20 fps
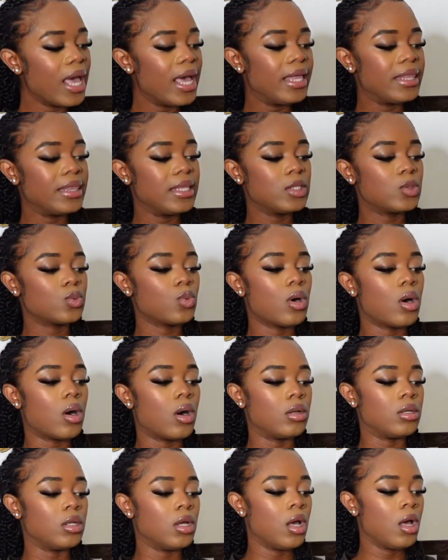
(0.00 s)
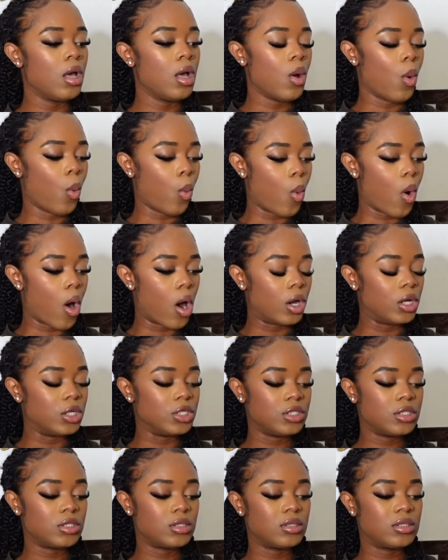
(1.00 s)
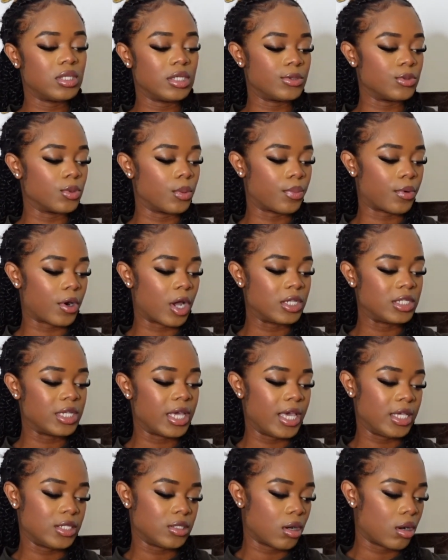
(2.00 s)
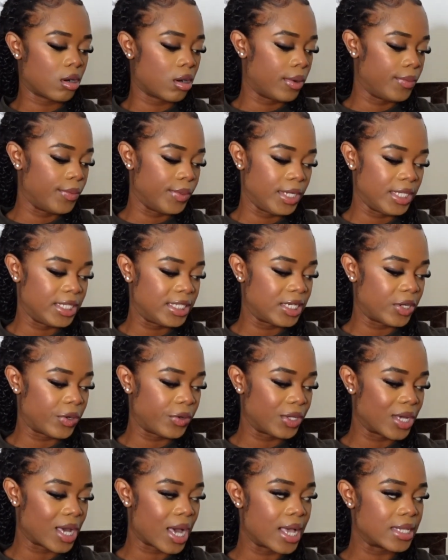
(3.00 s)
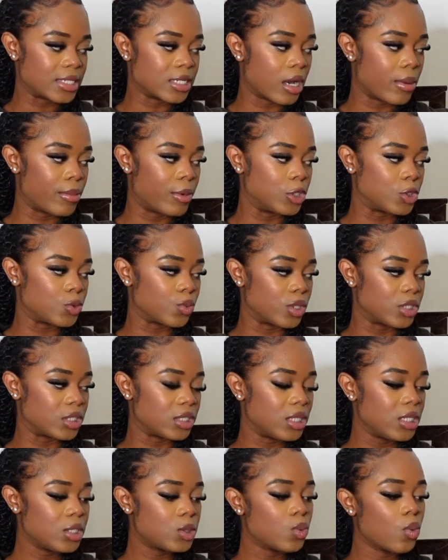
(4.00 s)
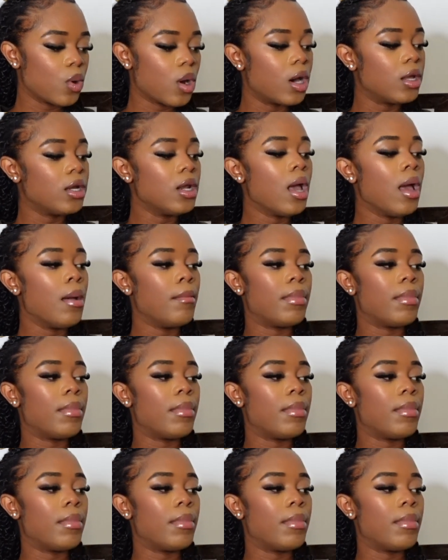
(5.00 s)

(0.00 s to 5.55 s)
and this one was there's no price here so i can't really tell you guys how much was this one